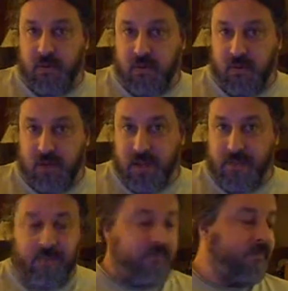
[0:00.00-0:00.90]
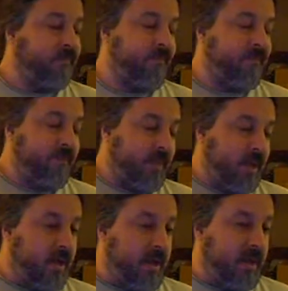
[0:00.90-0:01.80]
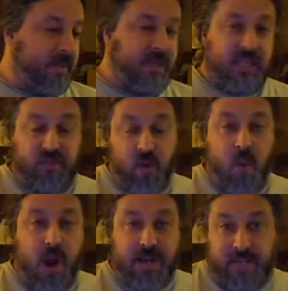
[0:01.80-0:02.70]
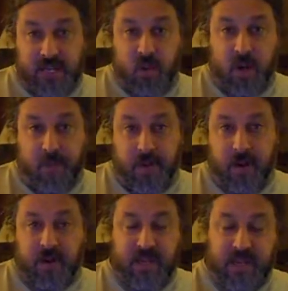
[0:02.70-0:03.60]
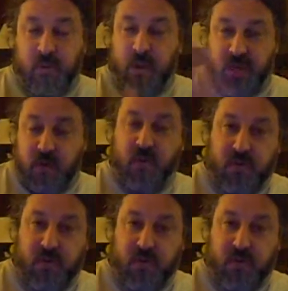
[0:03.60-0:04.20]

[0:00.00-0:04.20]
your, um, uh, particularly if you're walking, you got to wear a parka, you got to wear, you know,